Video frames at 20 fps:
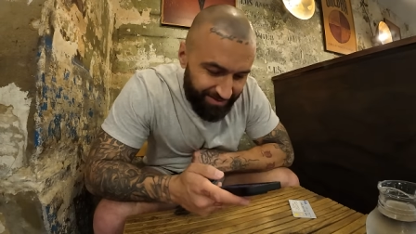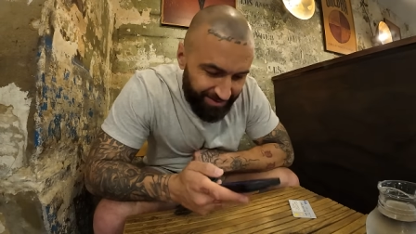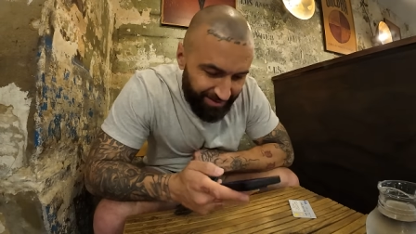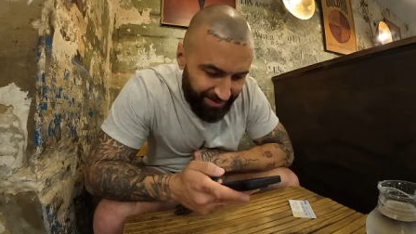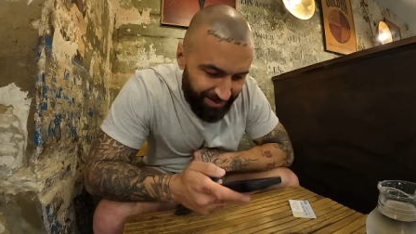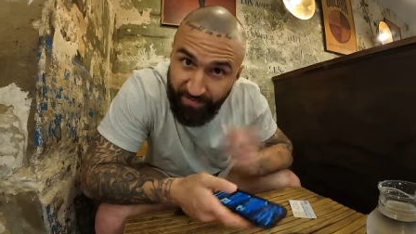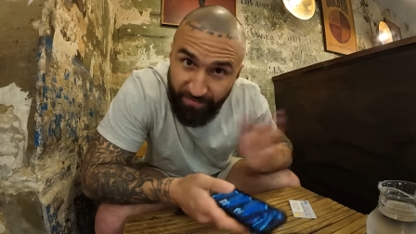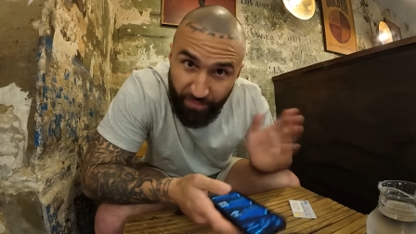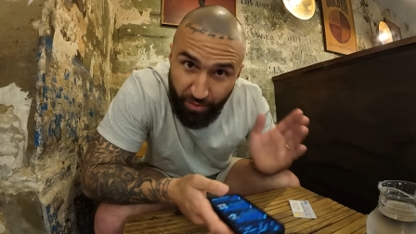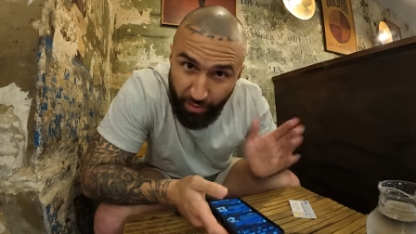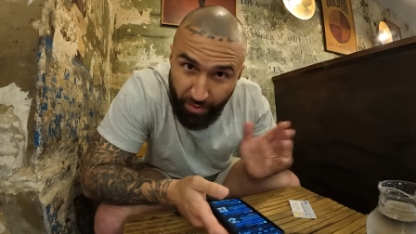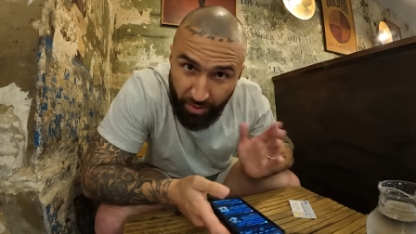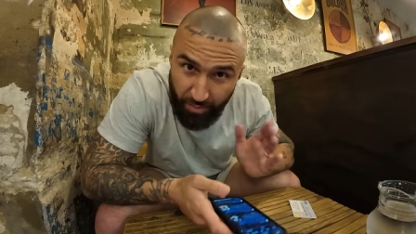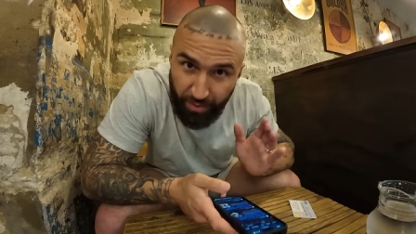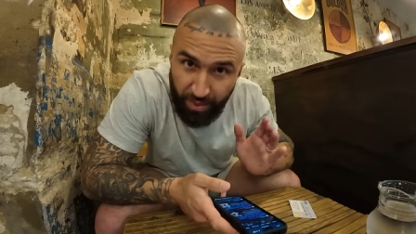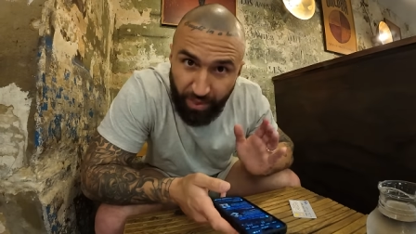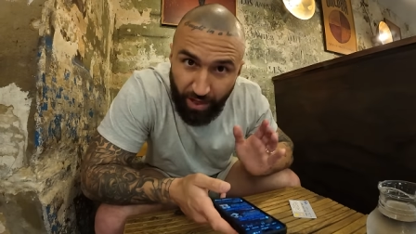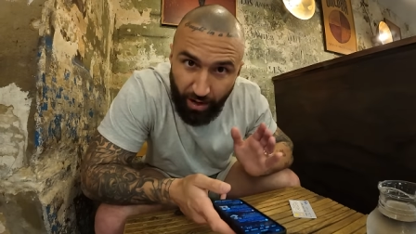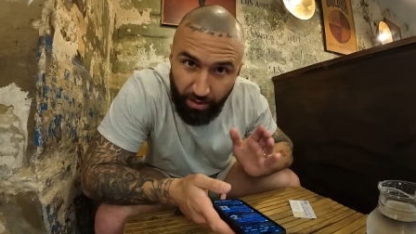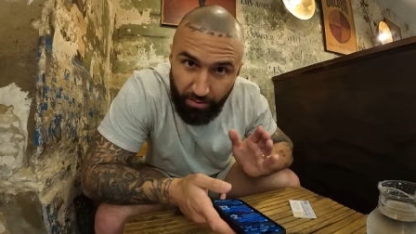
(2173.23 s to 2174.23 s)
But everywhere
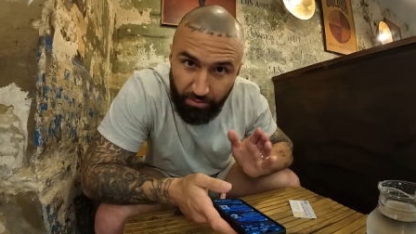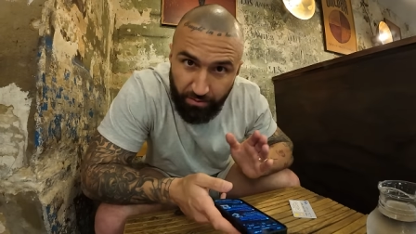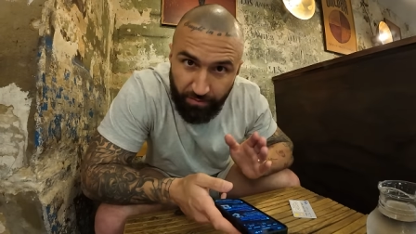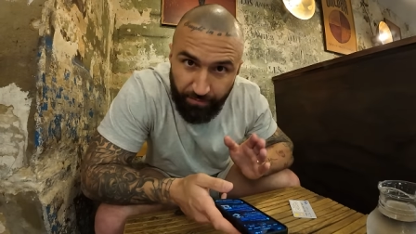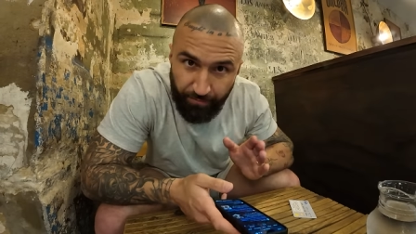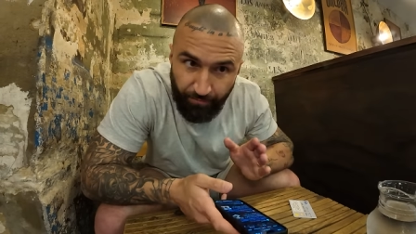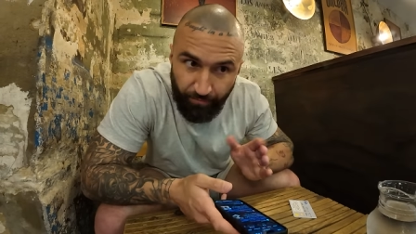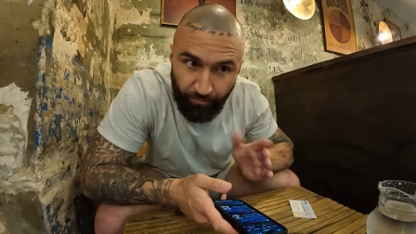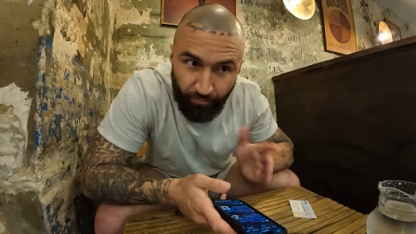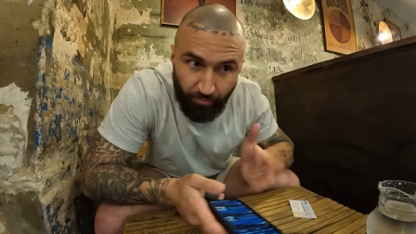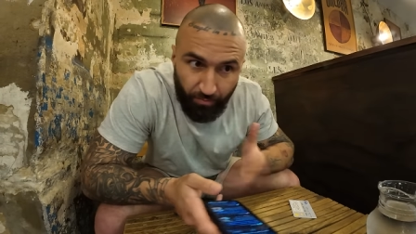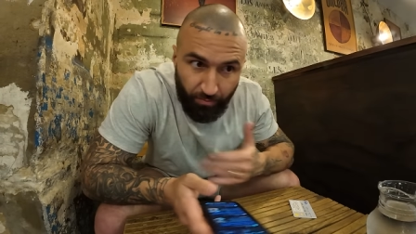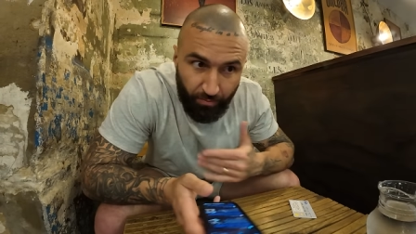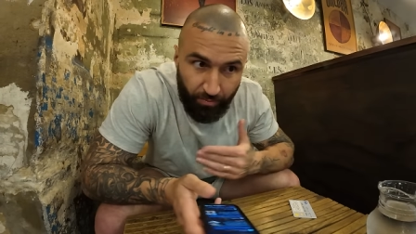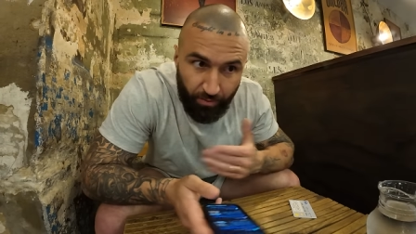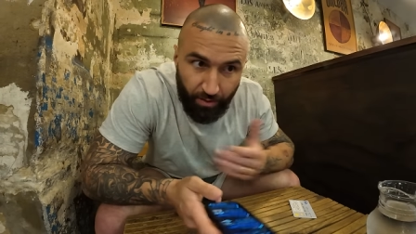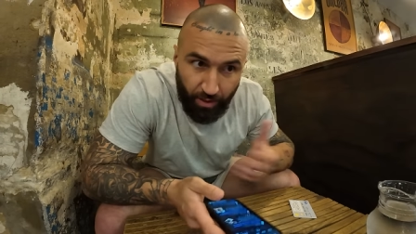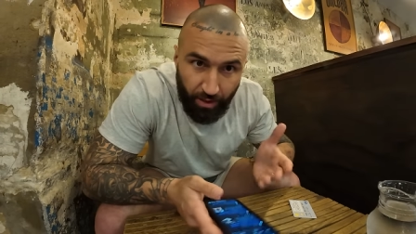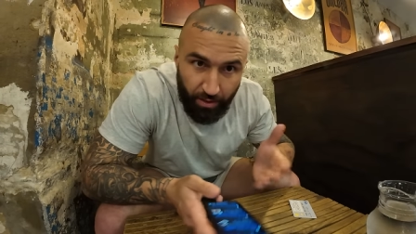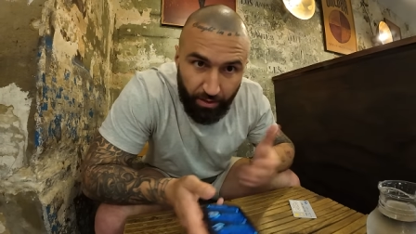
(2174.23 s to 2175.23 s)
we go,
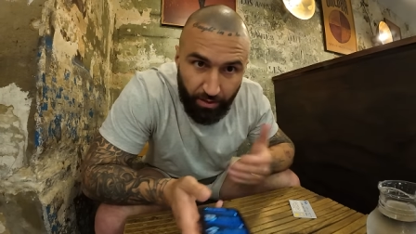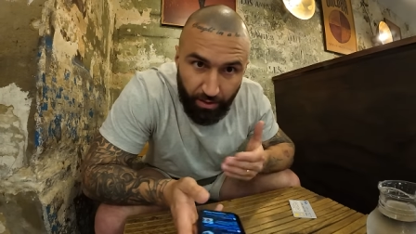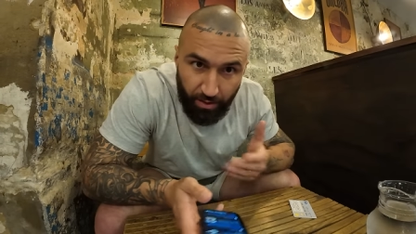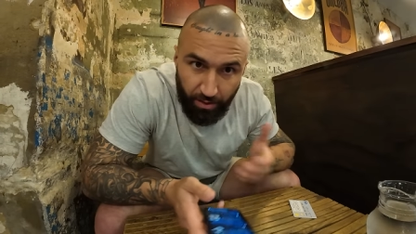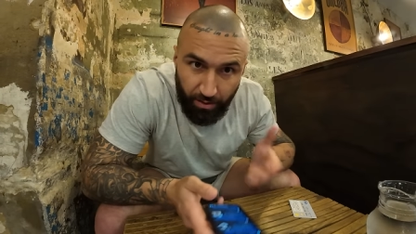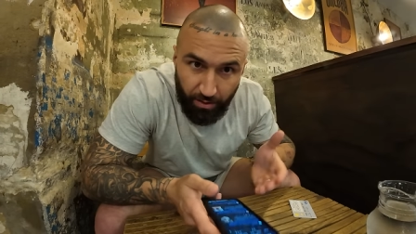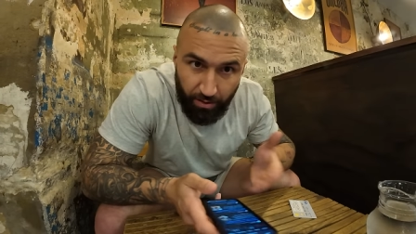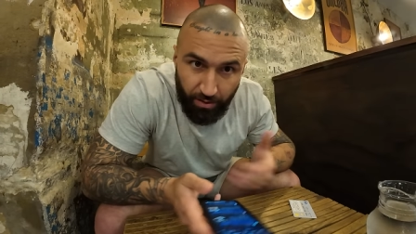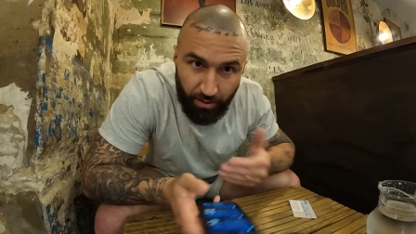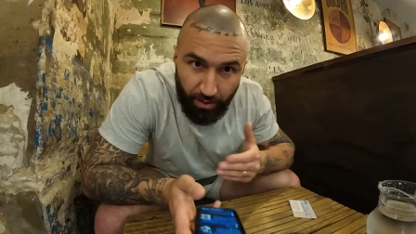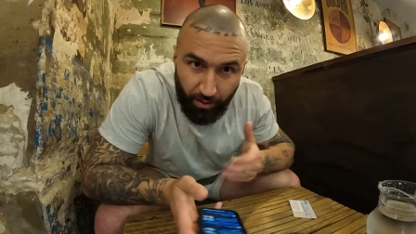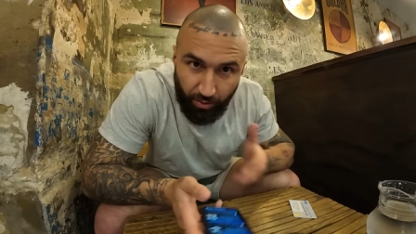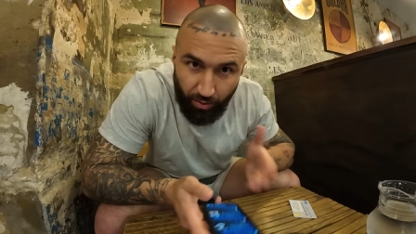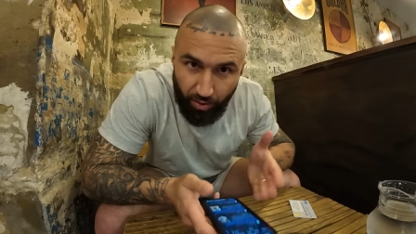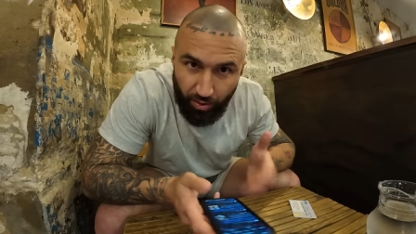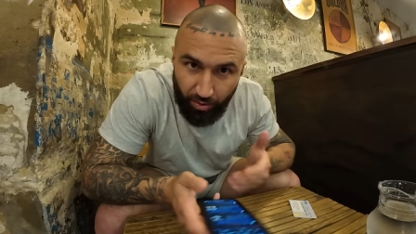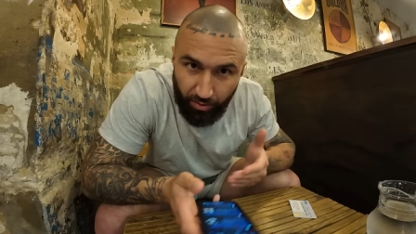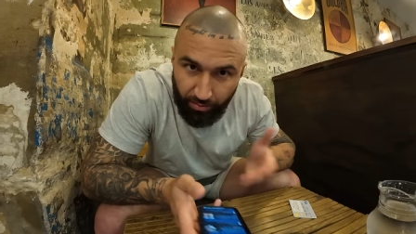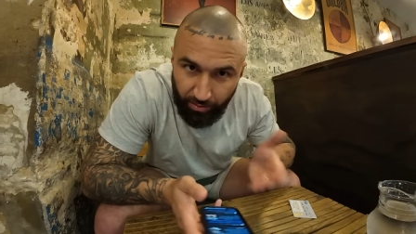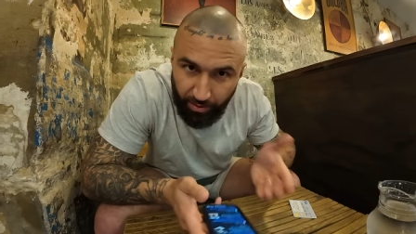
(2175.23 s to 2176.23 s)
I
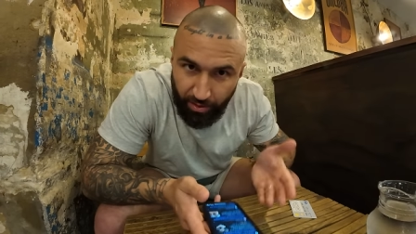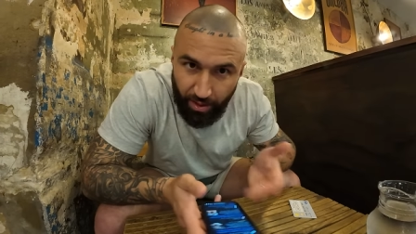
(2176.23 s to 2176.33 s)
got to,